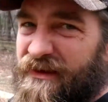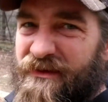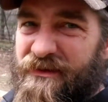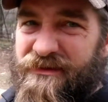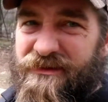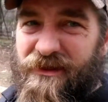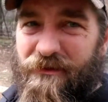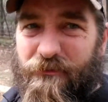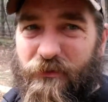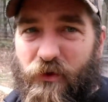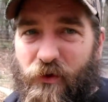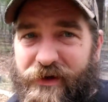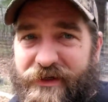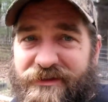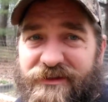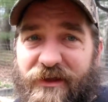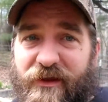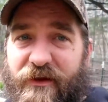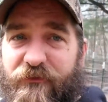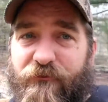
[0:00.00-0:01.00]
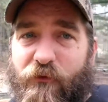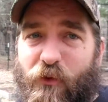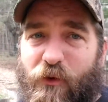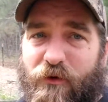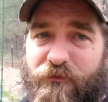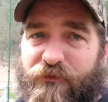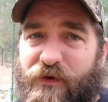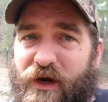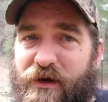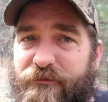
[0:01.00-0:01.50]
something crazy like 4 or
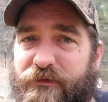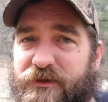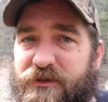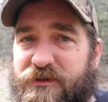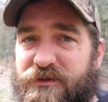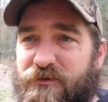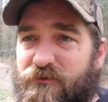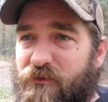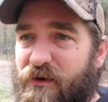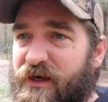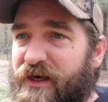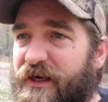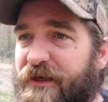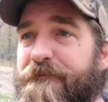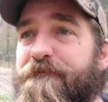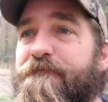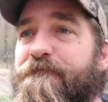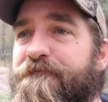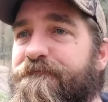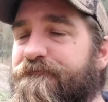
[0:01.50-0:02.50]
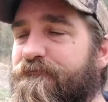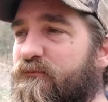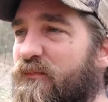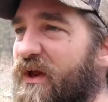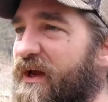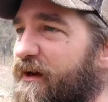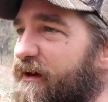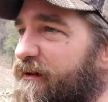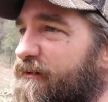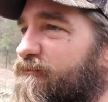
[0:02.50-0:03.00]
5 inches of rain,
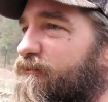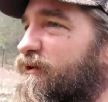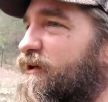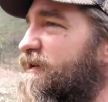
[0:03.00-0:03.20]
and we're